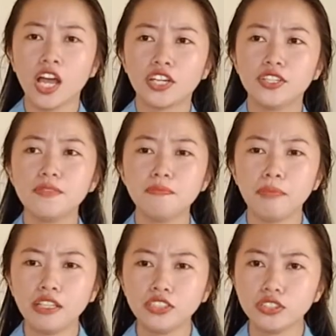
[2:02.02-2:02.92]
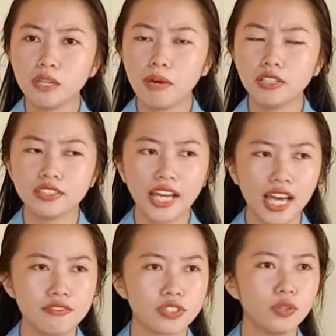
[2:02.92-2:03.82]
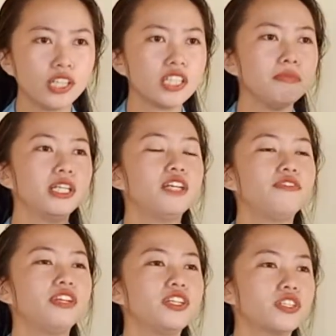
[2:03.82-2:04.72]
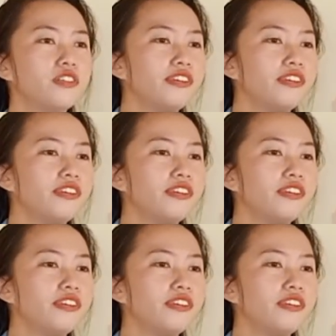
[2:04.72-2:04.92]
You mentioned about knives. Who can give you the definition of